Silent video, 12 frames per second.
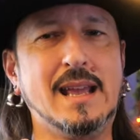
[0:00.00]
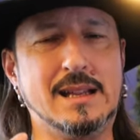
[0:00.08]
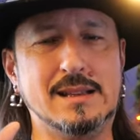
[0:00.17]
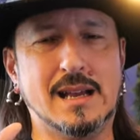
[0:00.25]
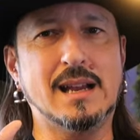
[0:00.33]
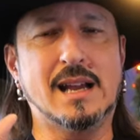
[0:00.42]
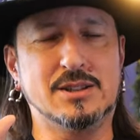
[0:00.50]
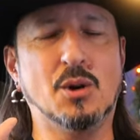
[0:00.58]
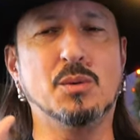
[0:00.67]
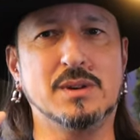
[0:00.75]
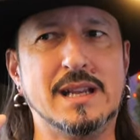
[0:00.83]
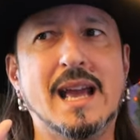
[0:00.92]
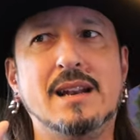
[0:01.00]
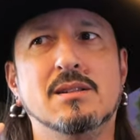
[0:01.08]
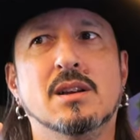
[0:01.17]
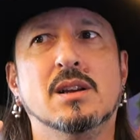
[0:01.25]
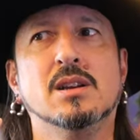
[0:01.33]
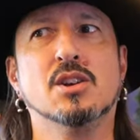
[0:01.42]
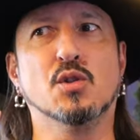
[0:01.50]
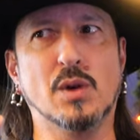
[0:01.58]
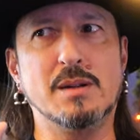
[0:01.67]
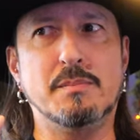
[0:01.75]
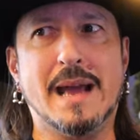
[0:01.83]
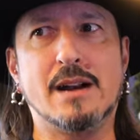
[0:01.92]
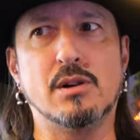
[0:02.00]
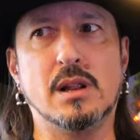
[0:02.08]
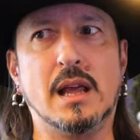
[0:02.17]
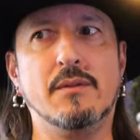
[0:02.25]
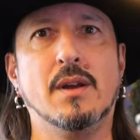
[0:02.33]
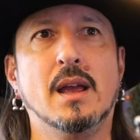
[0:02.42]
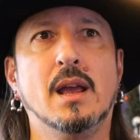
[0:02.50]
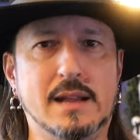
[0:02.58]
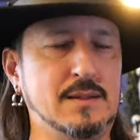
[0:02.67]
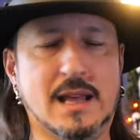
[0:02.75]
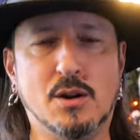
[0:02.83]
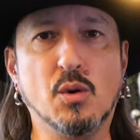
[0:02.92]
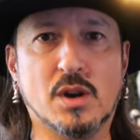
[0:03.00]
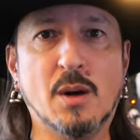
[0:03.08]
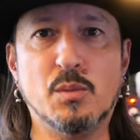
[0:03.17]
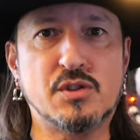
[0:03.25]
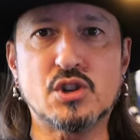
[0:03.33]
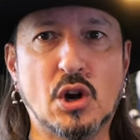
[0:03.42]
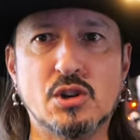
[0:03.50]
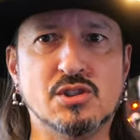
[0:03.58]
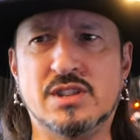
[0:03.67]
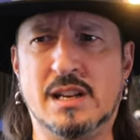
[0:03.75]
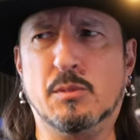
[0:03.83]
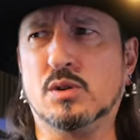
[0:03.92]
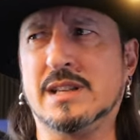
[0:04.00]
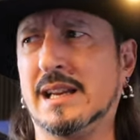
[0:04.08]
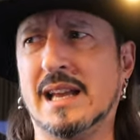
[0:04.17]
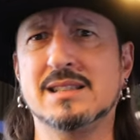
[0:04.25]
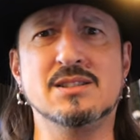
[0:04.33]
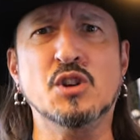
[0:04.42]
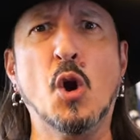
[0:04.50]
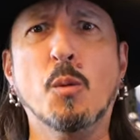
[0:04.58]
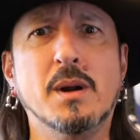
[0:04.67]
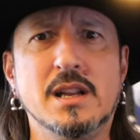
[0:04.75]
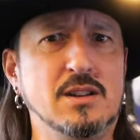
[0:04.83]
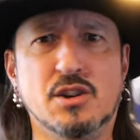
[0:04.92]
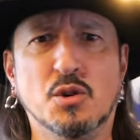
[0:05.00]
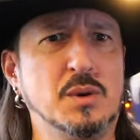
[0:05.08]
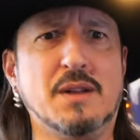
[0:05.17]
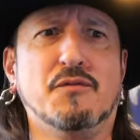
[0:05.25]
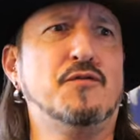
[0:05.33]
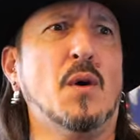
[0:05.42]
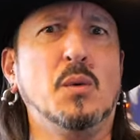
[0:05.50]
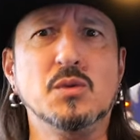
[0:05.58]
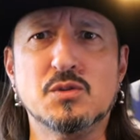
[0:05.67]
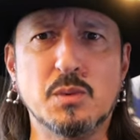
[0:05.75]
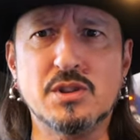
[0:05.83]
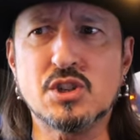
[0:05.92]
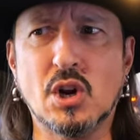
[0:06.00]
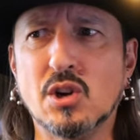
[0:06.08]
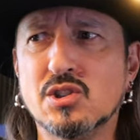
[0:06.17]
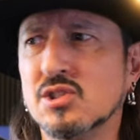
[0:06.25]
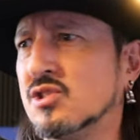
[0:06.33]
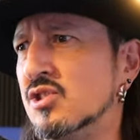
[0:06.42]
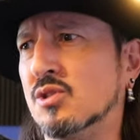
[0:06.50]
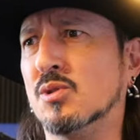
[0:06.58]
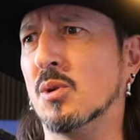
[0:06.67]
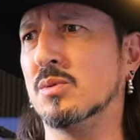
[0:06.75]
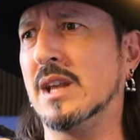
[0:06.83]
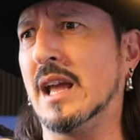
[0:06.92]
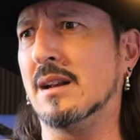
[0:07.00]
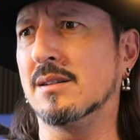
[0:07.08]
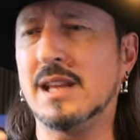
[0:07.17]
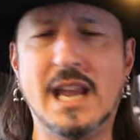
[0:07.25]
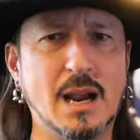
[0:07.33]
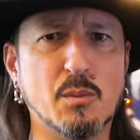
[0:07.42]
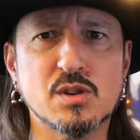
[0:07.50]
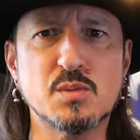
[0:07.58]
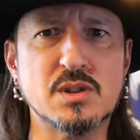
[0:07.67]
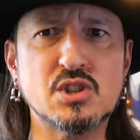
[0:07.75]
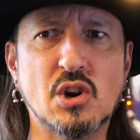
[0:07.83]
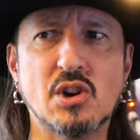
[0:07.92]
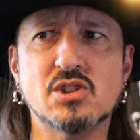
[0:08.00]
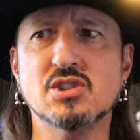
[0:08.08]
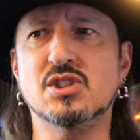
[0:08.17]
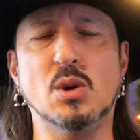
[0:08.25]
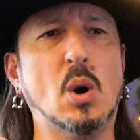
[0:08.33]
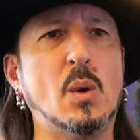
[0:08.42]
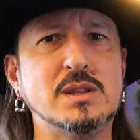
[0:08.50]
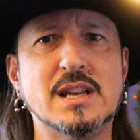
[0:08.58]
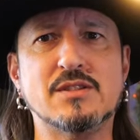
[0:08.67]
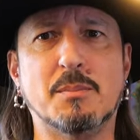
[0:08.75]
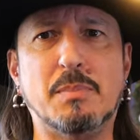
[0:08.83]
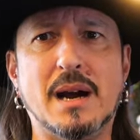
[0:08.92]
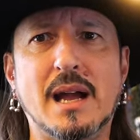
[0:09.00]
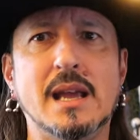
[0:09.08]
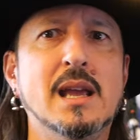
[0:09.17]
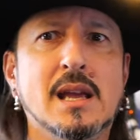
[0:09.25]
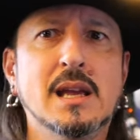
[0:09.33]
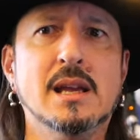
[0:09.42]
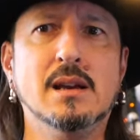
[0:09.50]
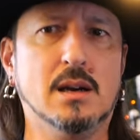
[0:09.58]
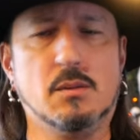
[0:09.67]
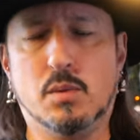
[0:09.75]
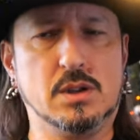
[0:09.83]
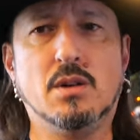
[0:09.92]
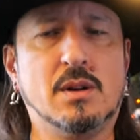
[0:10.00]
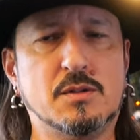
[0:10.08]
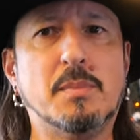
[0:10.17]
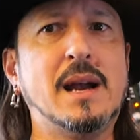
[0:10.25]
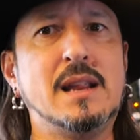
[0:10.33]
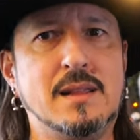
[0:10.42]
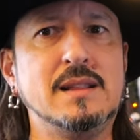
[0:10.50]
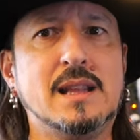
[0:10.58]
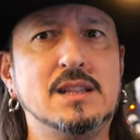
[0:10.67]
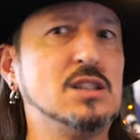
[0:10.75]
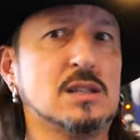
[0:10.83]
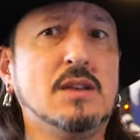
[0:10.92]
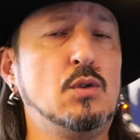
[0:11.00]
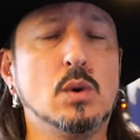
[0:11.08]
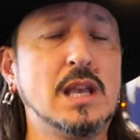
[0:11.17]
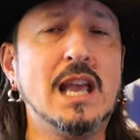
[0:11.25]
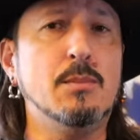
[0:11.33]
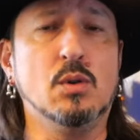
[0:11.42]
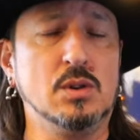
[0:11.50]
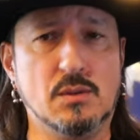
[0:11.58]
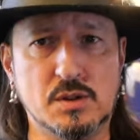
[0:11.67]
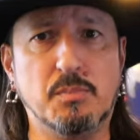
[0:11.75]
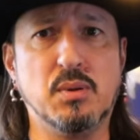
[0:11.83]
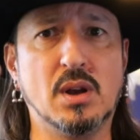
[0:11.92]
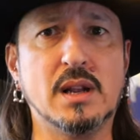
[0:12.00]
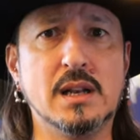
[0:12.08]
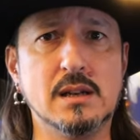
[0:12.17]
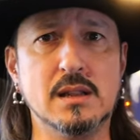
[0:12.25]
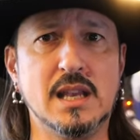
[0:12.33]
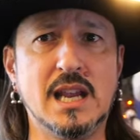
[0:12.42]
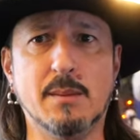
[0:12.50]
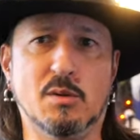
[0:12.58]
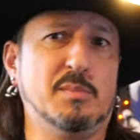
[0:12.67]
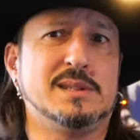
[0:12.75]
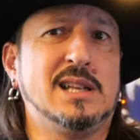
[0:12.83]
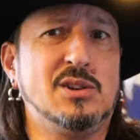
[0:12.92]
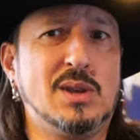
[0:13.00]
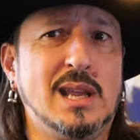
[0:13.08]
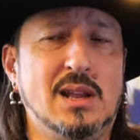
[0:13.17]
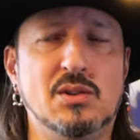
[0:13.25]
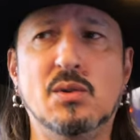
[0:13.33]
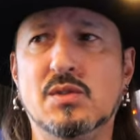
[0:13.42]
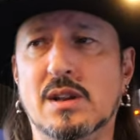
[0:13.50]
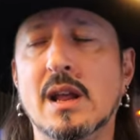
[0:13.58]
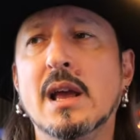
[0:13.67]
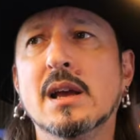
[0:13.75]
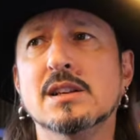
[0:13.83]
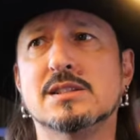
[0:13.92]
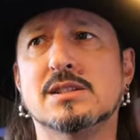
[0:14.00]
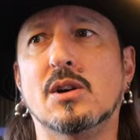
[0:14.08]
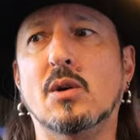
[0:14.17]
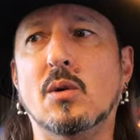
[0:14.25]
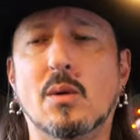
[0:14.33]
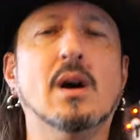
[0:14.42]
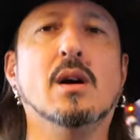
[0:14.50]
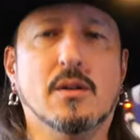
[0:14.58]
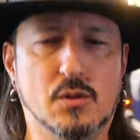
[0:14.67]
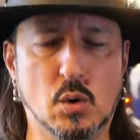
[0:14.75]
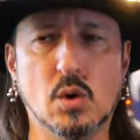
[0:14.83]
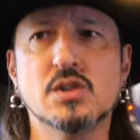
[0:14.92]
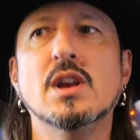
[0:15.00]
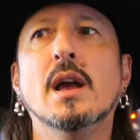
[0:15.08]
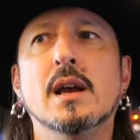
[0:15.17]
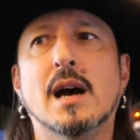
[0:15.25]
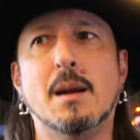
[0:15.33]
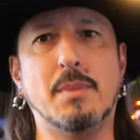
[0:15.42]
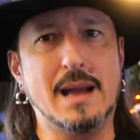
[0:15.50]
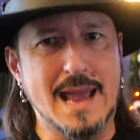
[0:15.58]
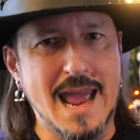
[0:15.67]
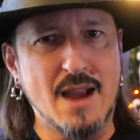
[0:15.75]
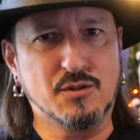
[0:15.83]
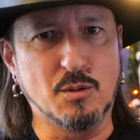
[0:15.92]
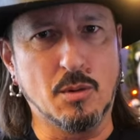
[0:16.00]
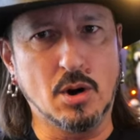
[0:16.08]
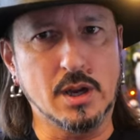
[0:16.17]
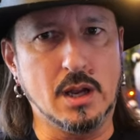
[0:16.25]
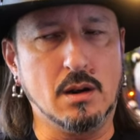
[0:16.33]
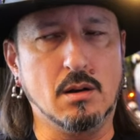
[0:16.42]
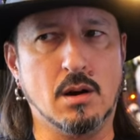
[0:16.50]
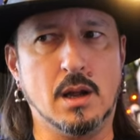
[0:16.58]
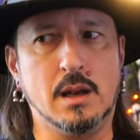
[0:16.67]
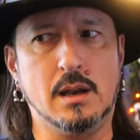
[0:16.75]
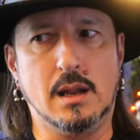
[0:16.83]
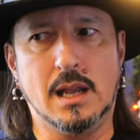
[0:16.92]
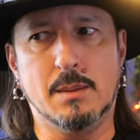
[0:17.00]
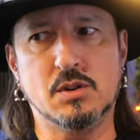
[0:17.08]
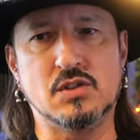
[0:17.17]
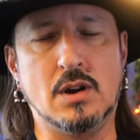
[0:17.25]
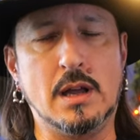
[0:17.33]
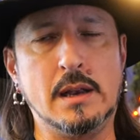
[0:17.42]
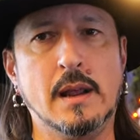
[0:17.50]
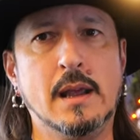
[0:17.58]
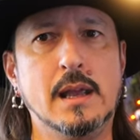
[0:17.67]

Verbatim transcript: it, I don't get great battery life. They don't come with chargers anymore. So I guess nobody, you don't get phones with chargers, you don't get cameras with chargers. You always have to buy, uh, well, you don't have to buy anything. They just give you a cable and you have to plug it into the camera, but then you can't use it. So, of course, I buy aftermarket on Amazon